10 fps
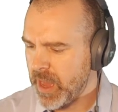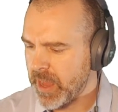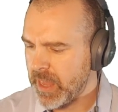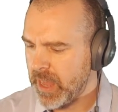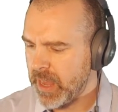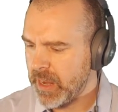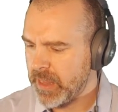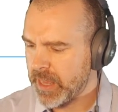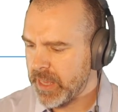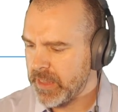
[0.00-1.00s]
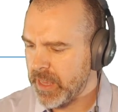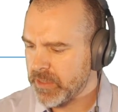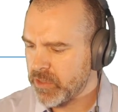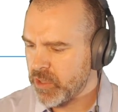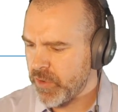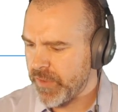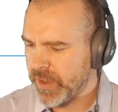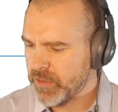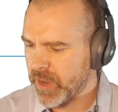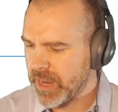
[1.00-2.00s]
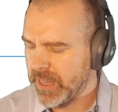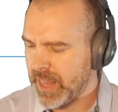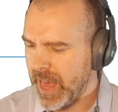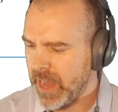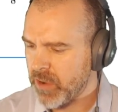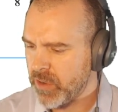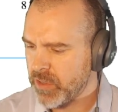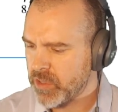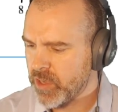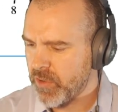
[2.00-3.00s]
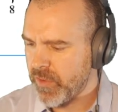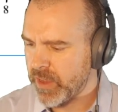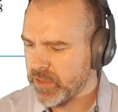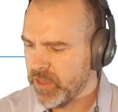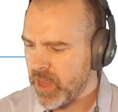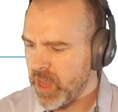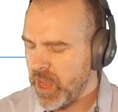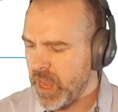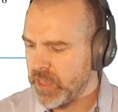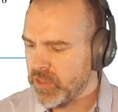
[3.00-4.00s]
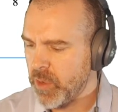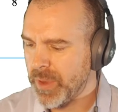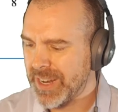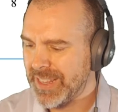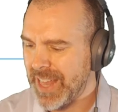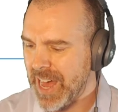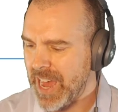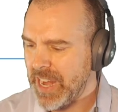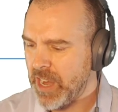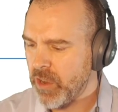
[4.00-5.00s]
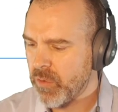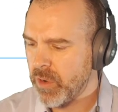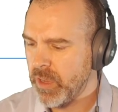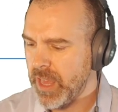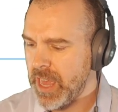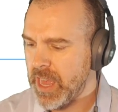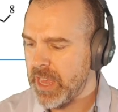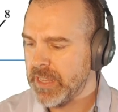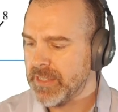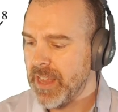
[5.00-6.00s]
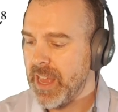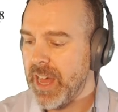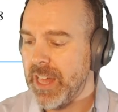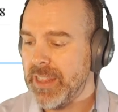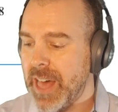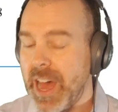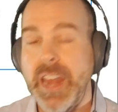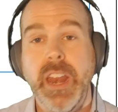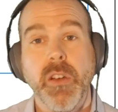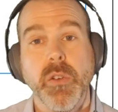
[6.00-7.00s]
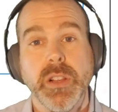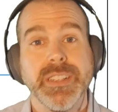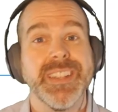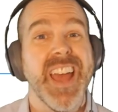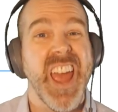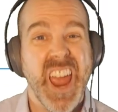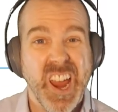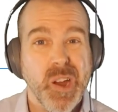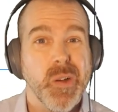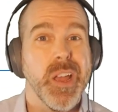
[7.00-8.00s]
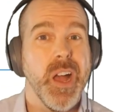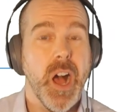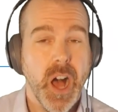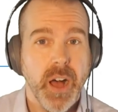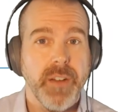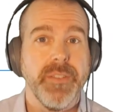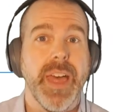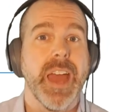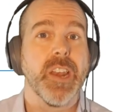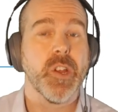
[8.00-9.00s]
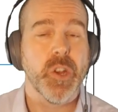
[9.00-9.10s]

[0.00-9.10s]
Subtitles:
I get like a surface, like a lateral surface. And so what a line integral is the area of that